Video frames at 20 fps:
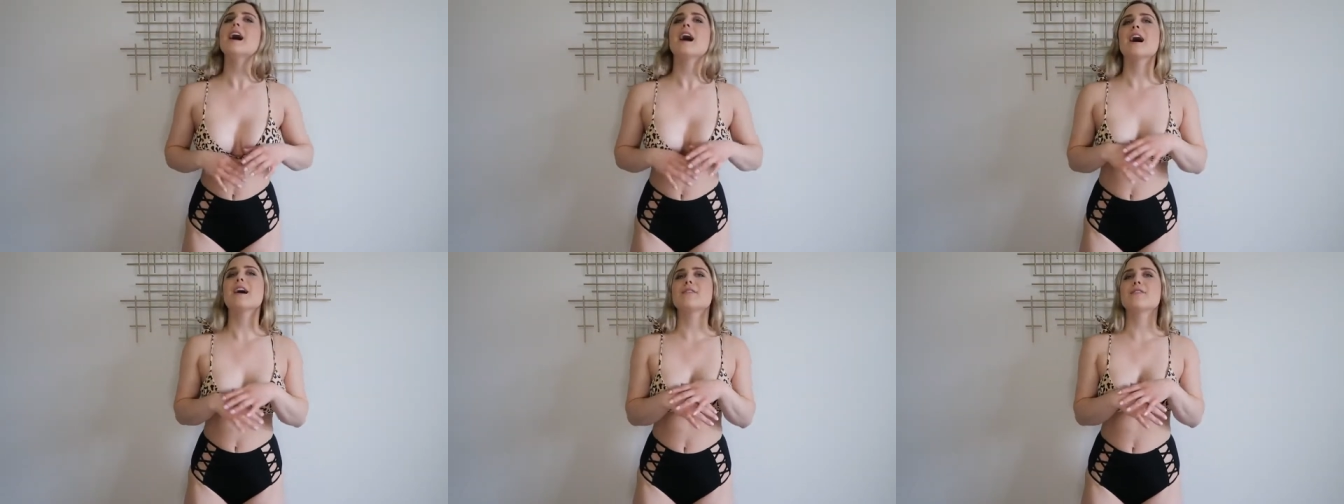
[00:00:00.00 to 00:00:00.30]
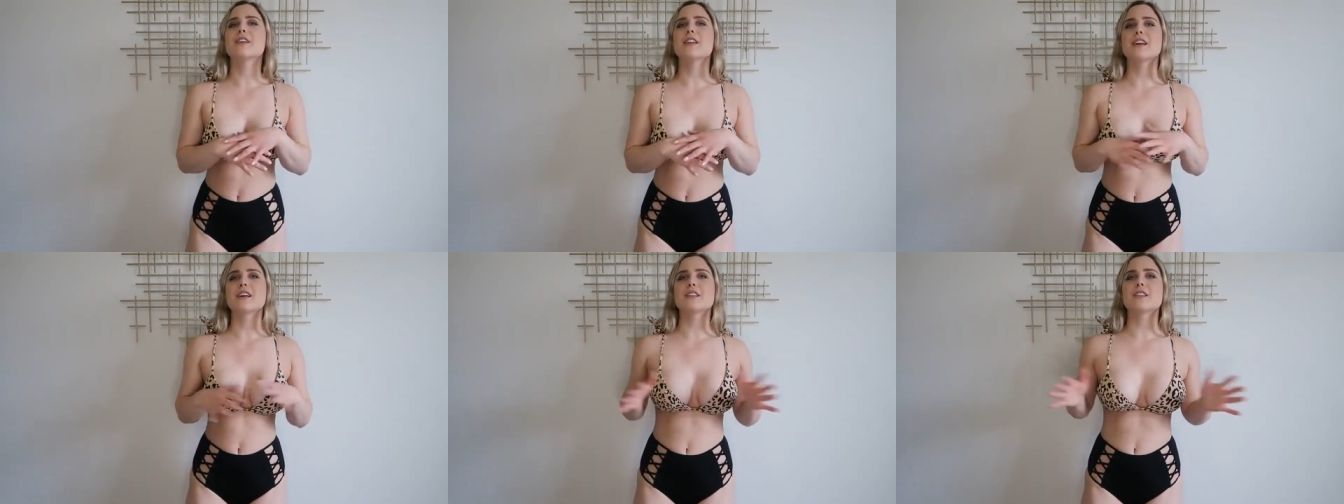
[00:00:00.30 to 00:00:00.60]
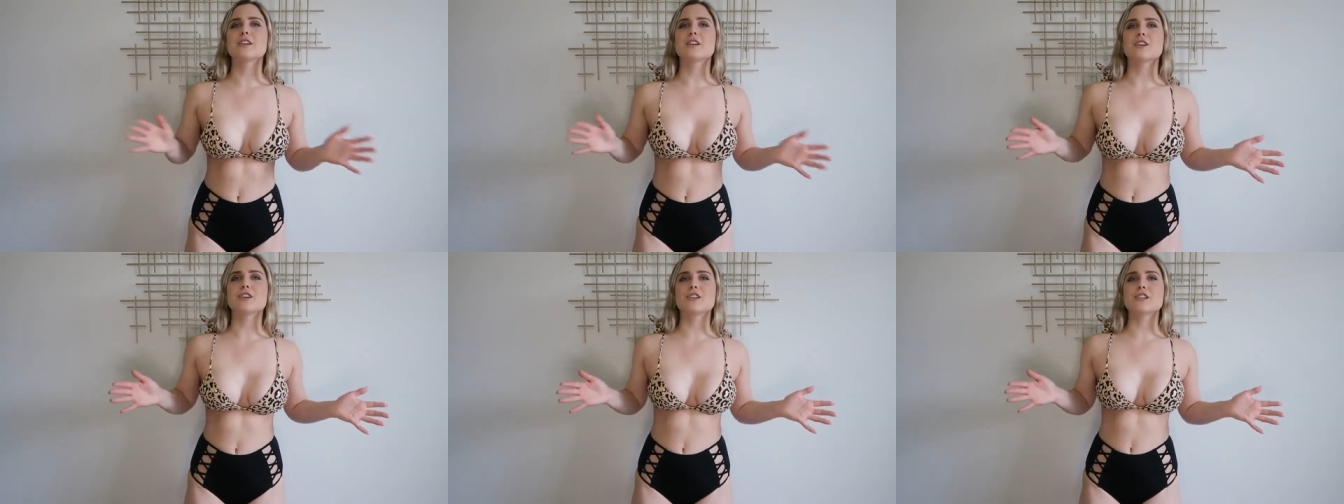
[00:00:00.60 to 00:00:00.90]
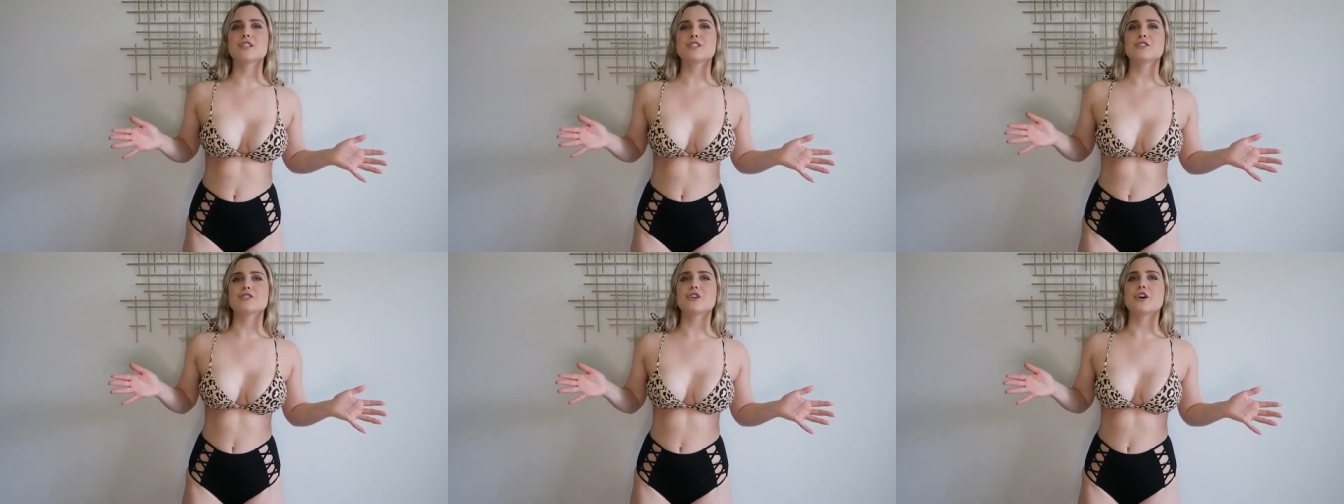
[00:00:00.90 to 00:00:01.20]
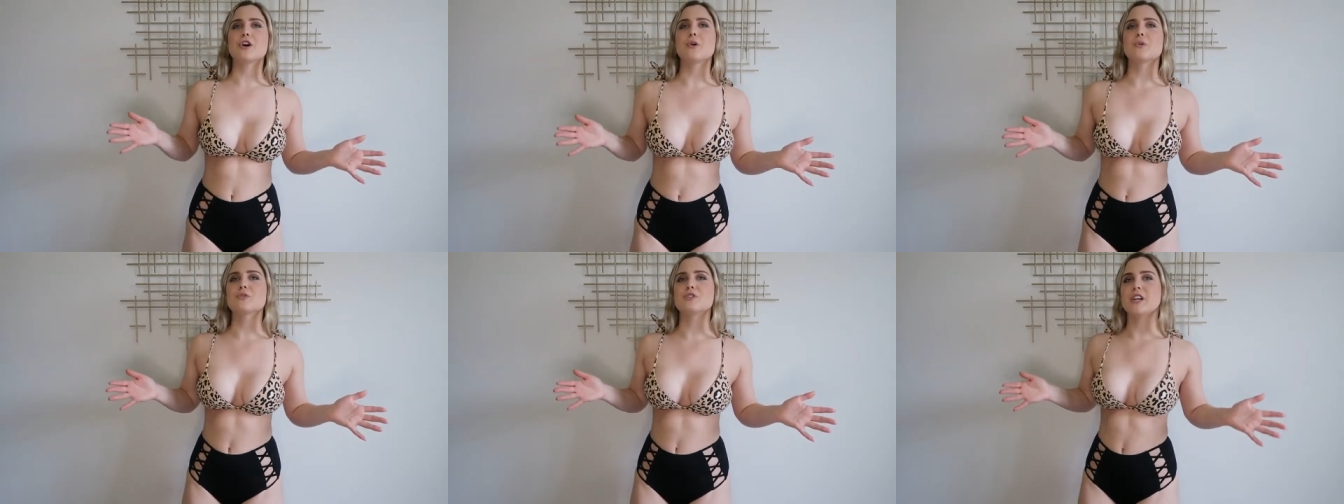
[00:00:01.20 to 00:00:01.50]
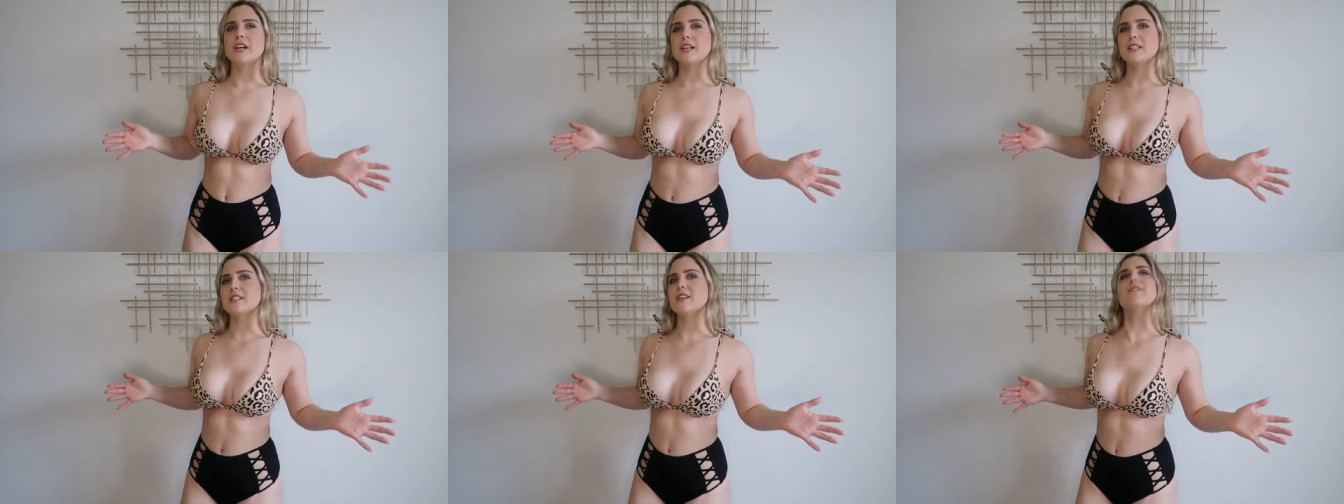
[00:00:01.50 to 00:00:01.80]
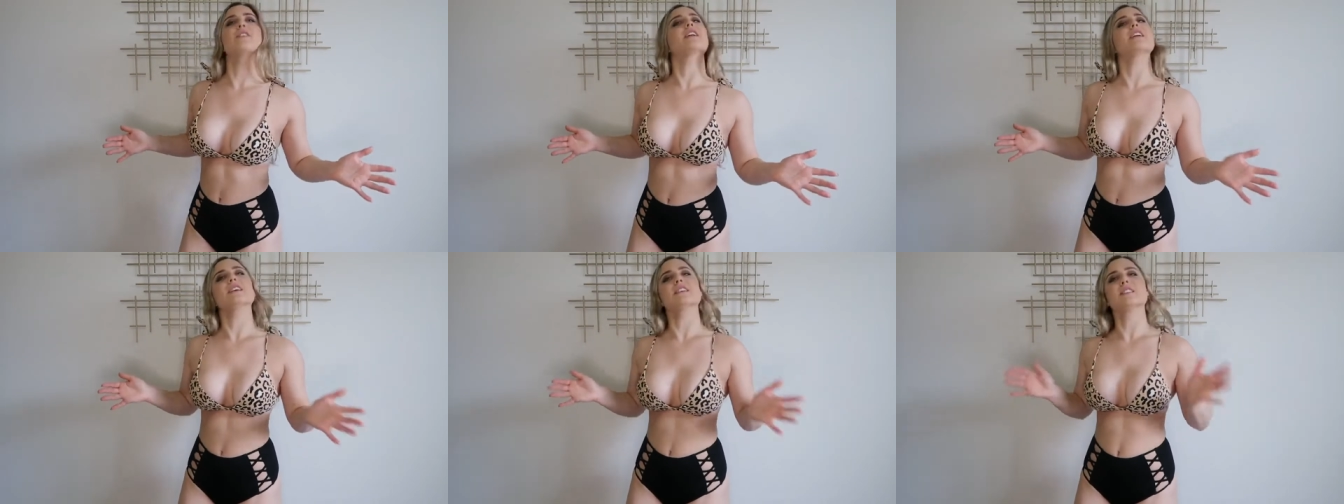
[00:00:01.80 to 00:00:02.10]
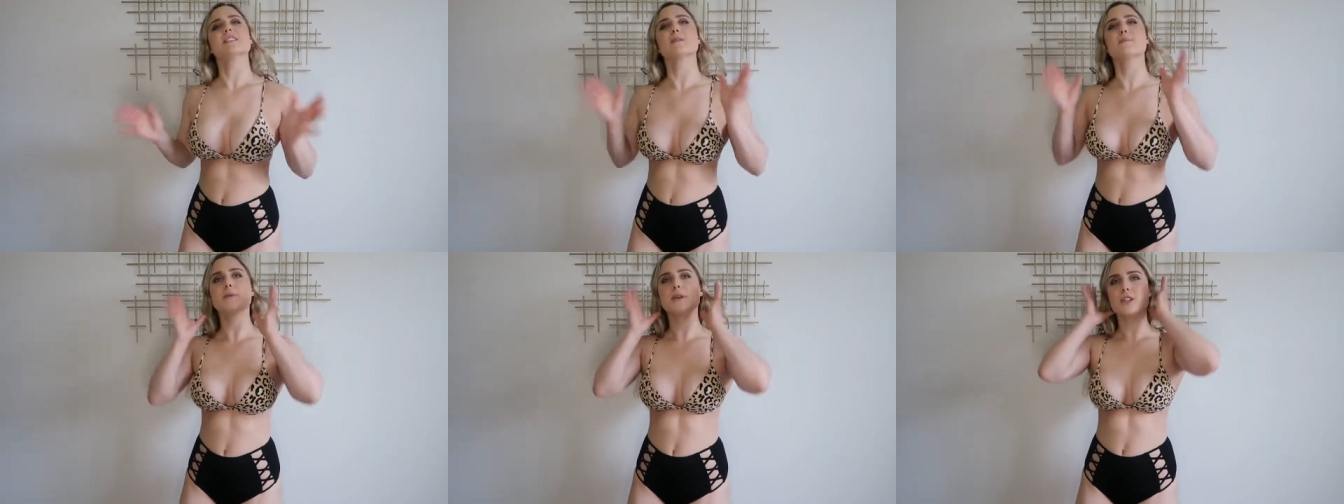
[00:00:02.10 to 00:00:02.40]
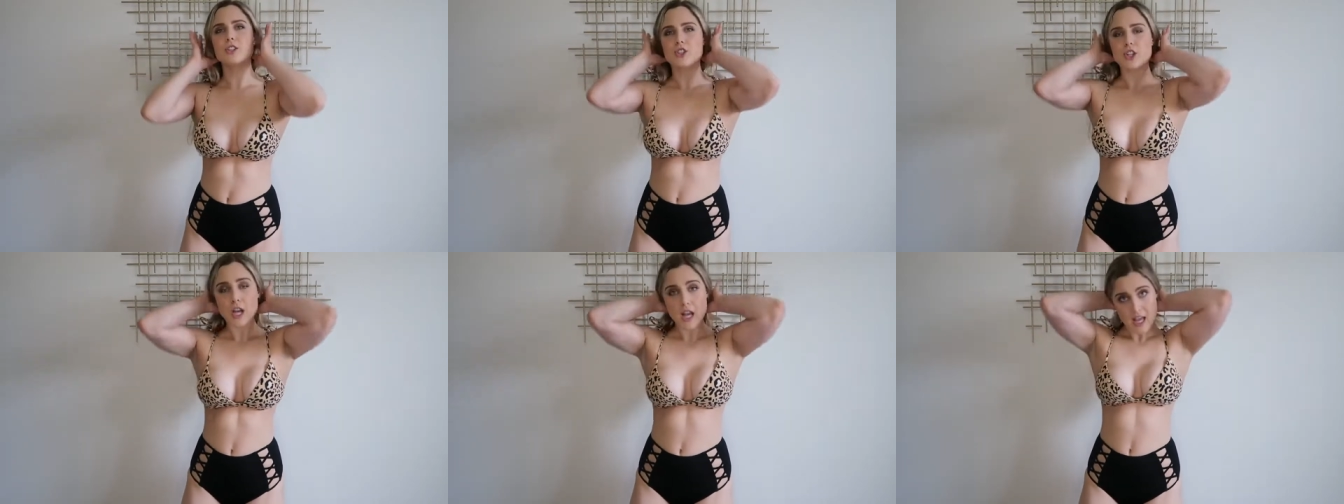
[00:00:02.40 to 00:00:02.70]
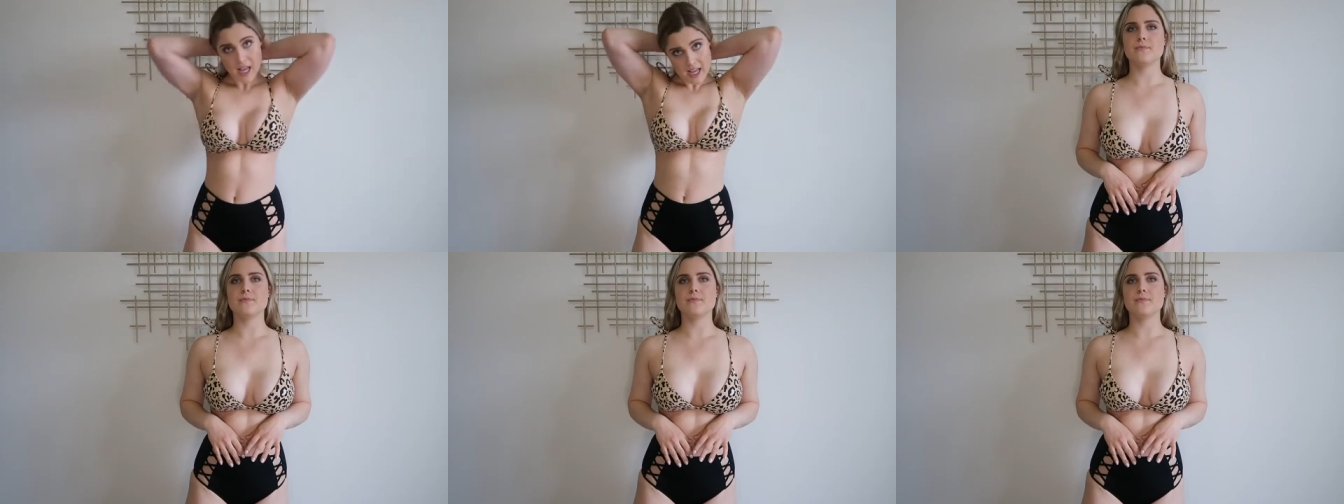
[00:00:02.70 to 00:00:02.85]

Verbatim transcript: I feel like there is no chance of any slippage.